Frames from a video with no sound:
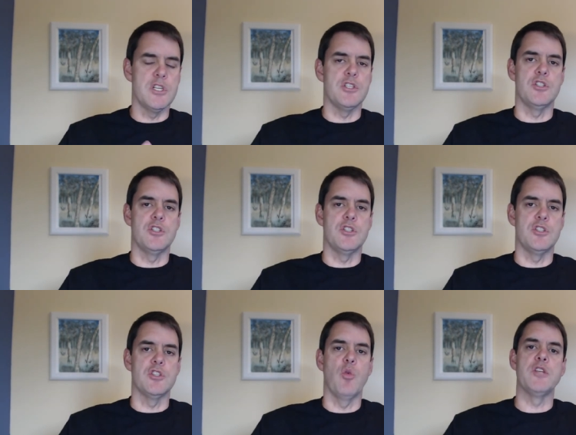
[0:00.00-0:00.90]
digits is just
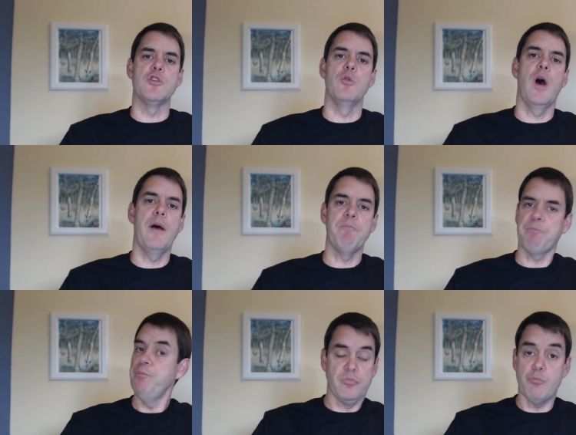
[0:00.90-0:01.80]
a way to
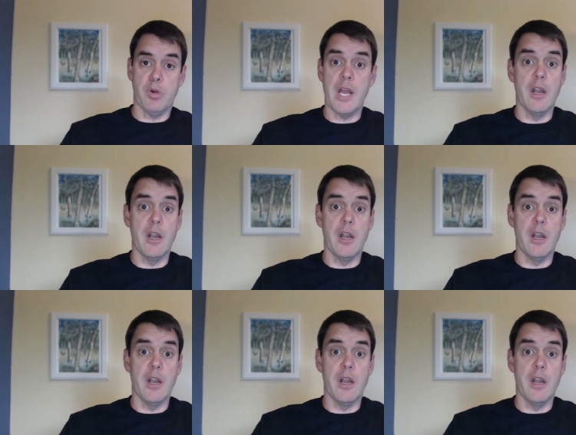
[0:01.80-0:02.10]
print a